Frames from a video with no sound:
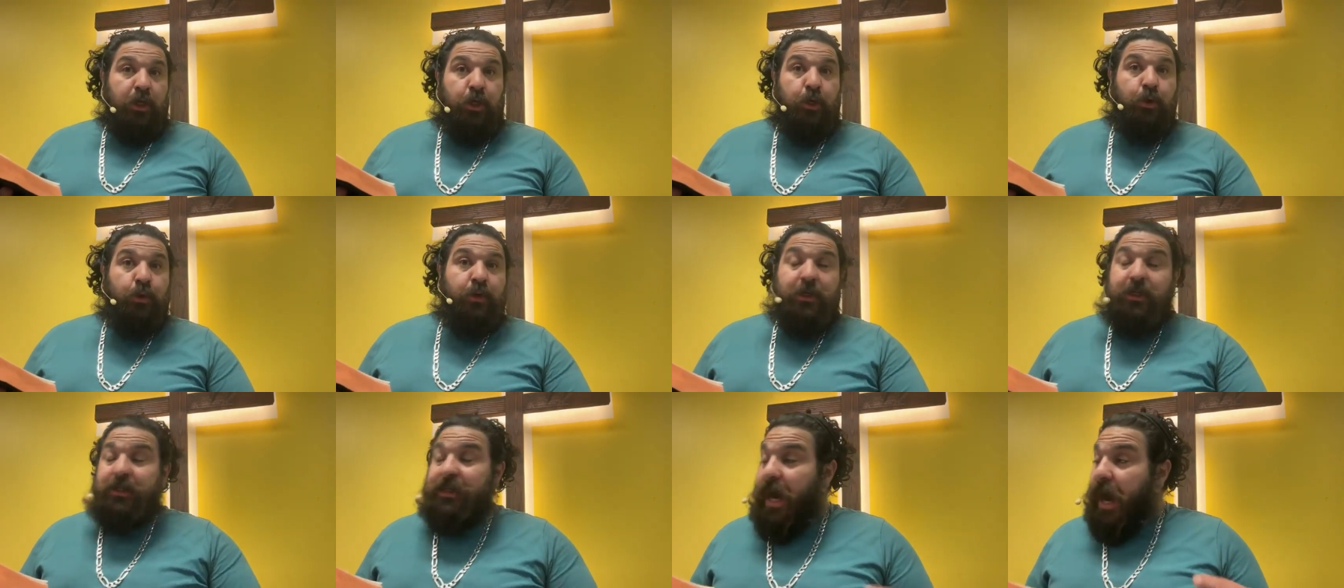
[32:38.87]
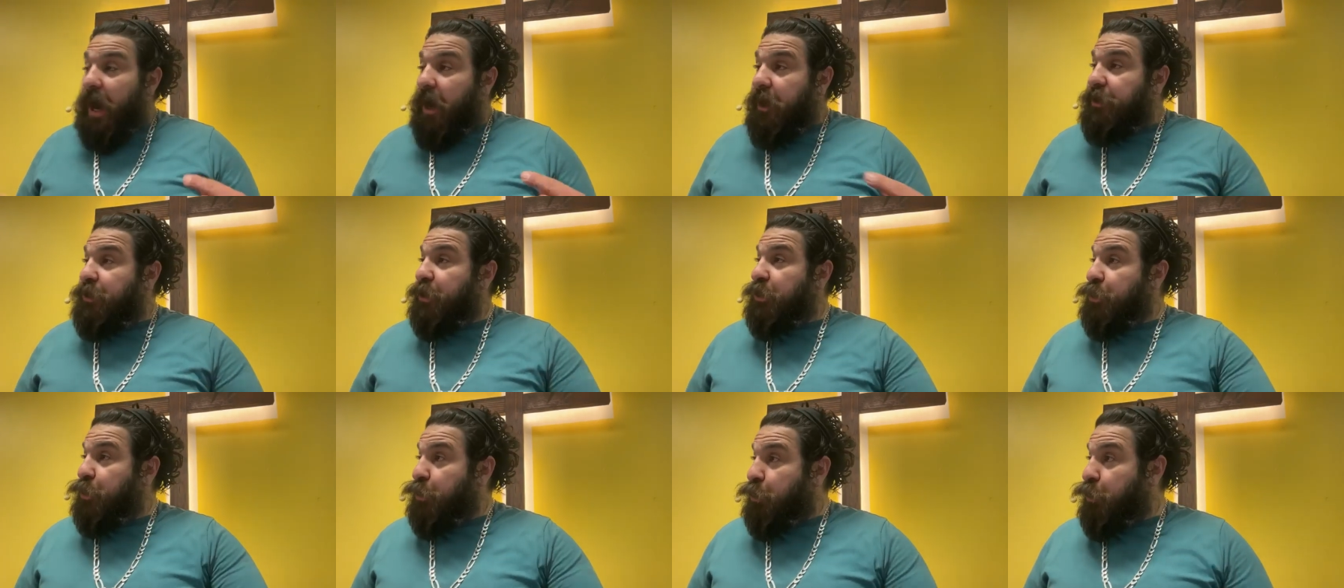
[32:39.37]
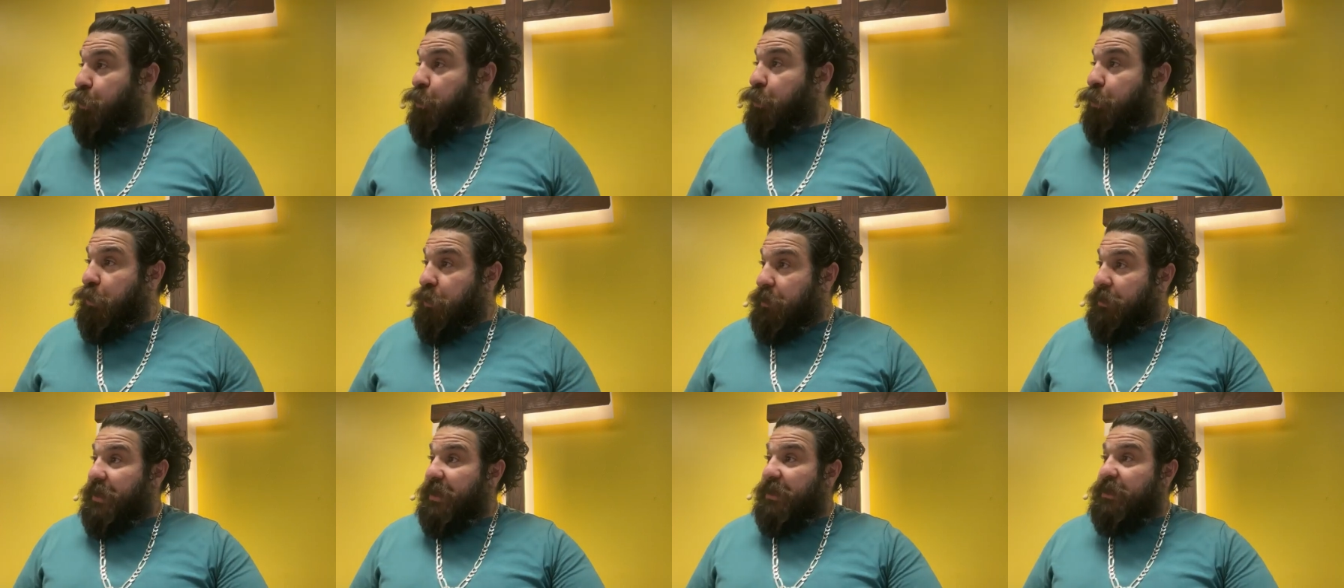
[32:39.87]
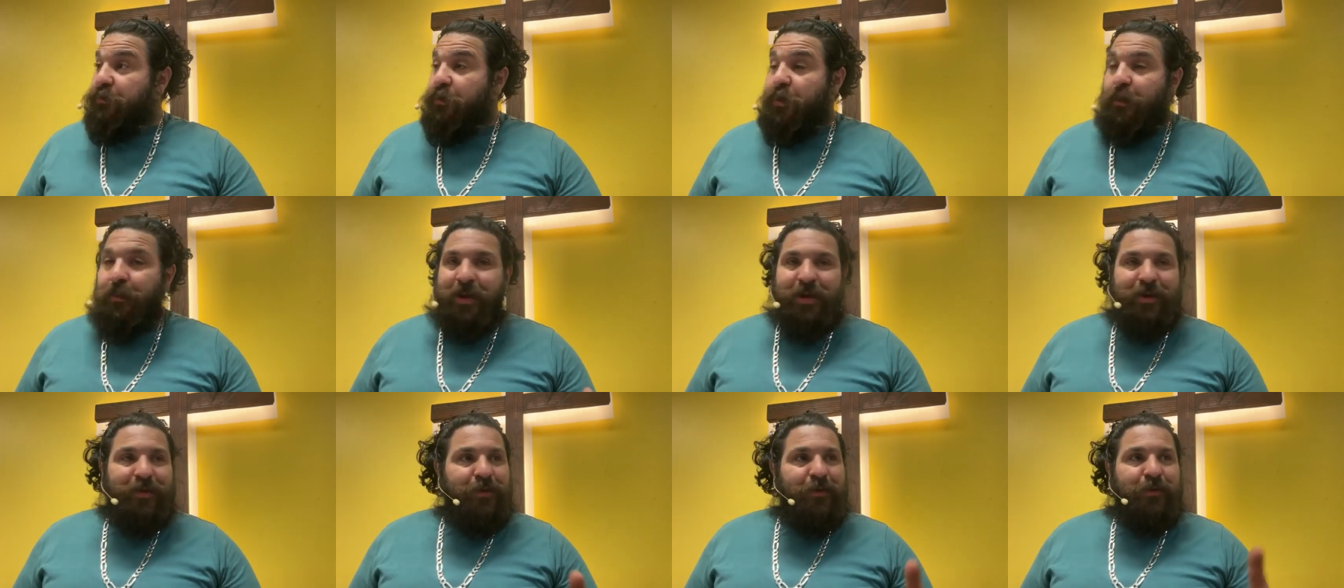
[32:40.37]
You desire to do this
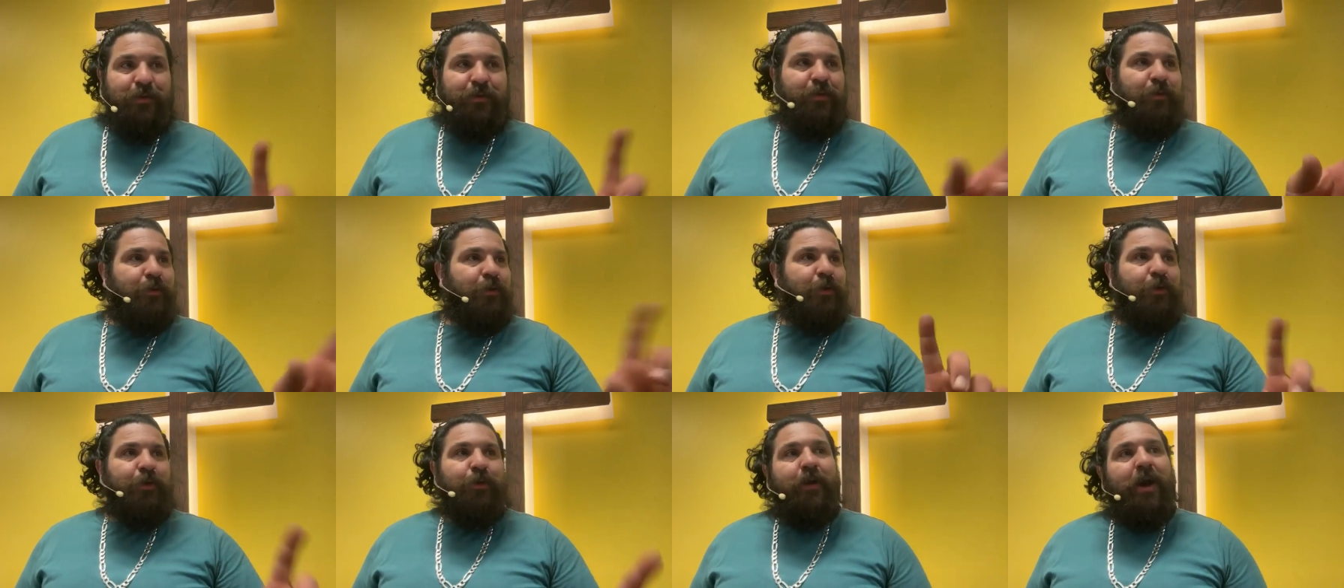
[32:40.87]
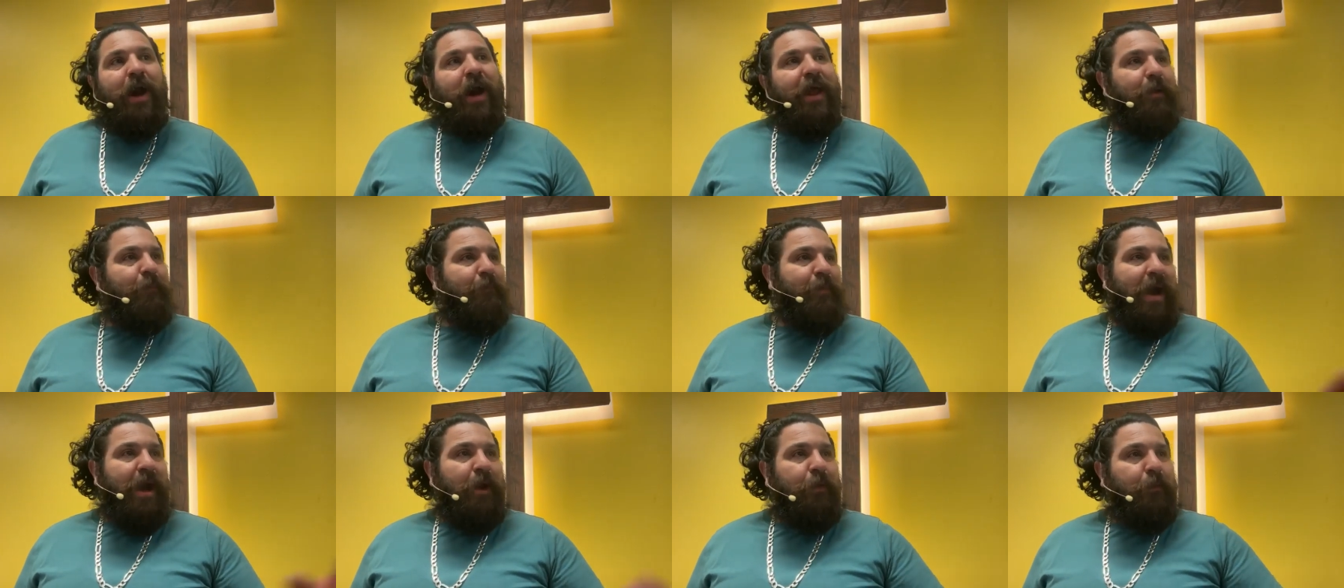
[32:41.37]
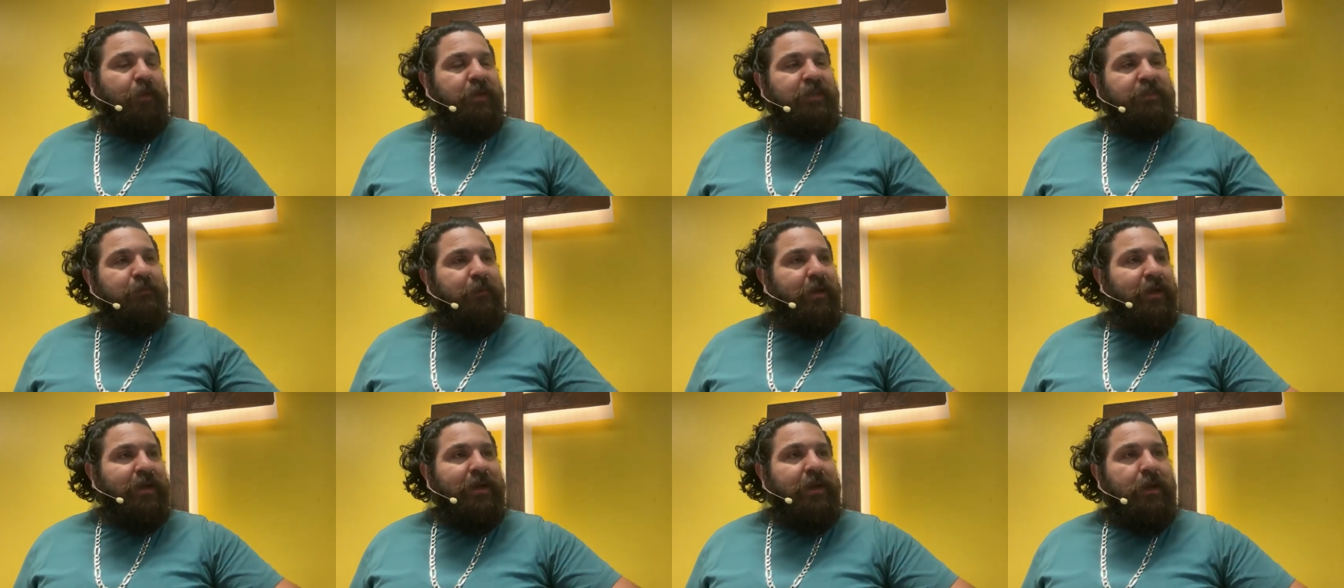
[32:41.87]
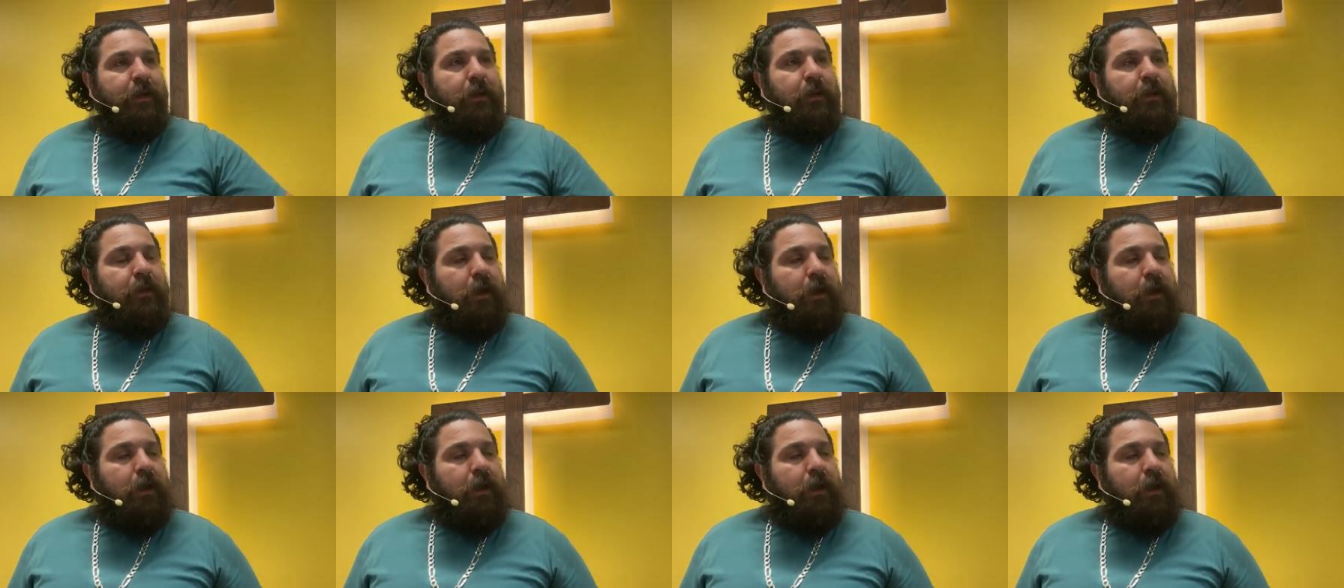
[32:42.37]
for me? No, no, no. You got it backwards, buddy.